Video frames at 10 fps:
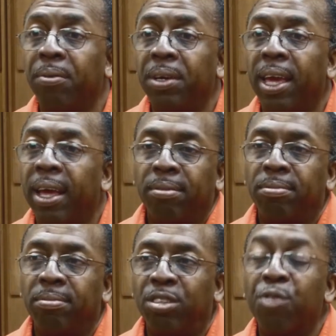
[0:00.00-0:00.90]
We can't
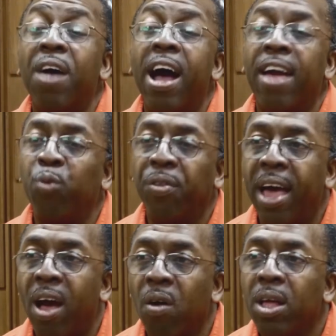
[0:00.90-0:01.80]
survive
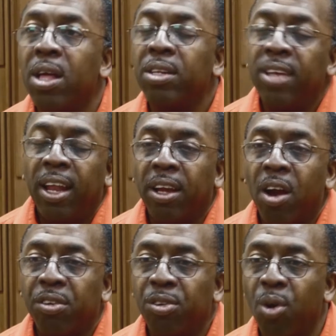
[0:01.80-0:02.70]
without telling
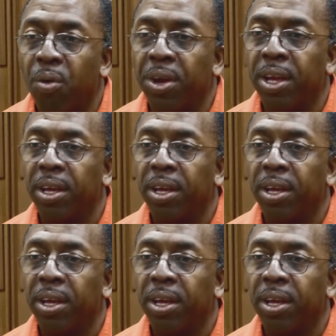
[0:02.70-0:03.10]
our story.